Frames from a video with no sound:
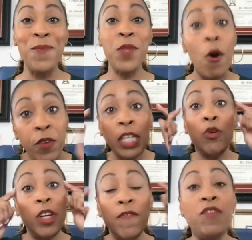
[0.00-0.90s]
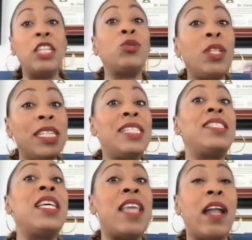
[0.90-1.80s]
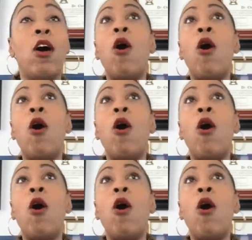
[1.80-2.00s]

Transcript: Hopefully you could visually see that.